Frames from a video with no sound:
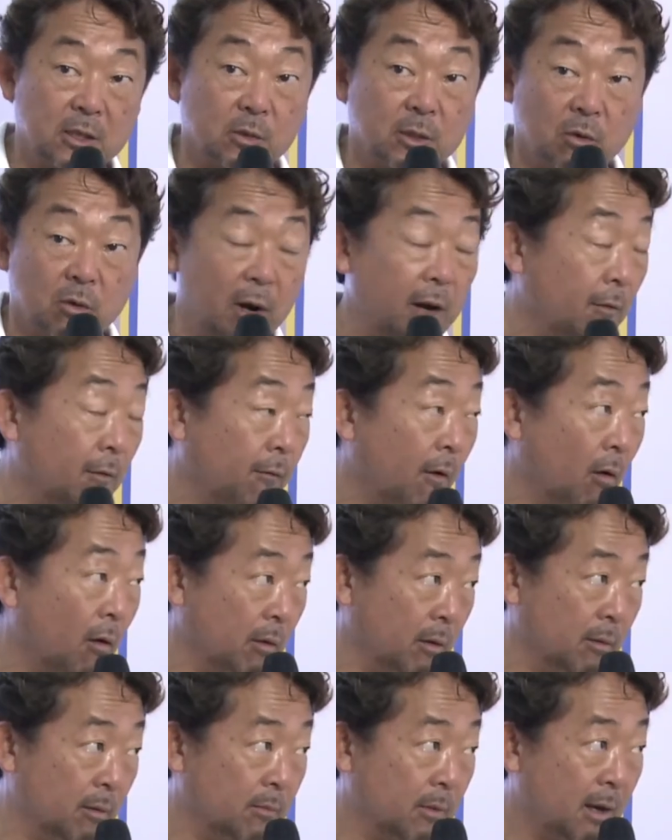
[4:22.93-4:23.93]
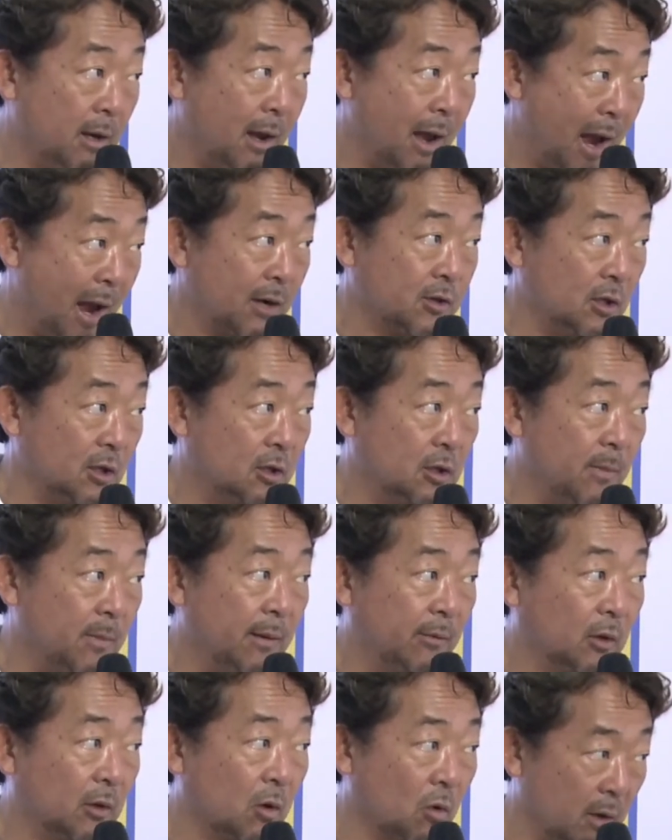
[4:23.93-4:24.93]
was a great forum actually to be
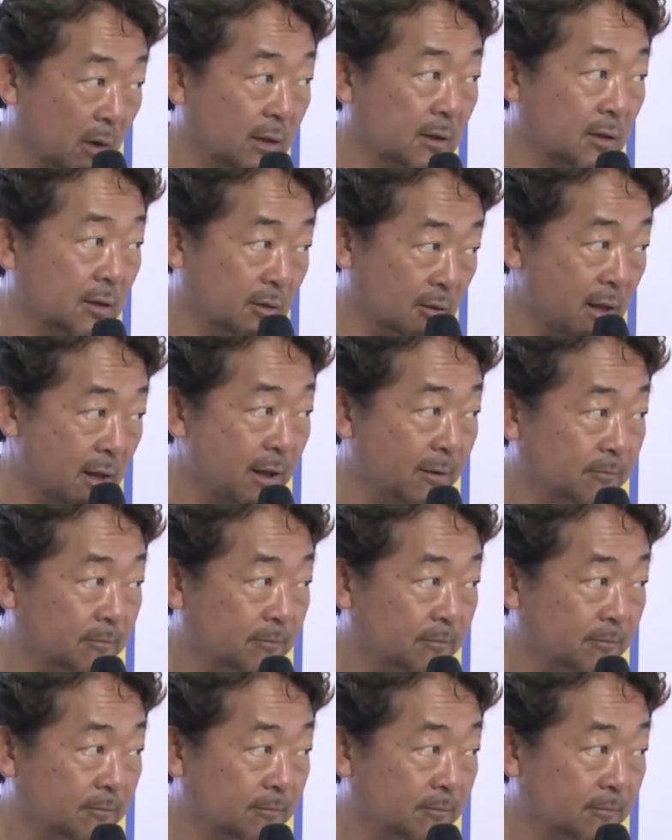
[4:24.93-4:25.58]
able to connect to that.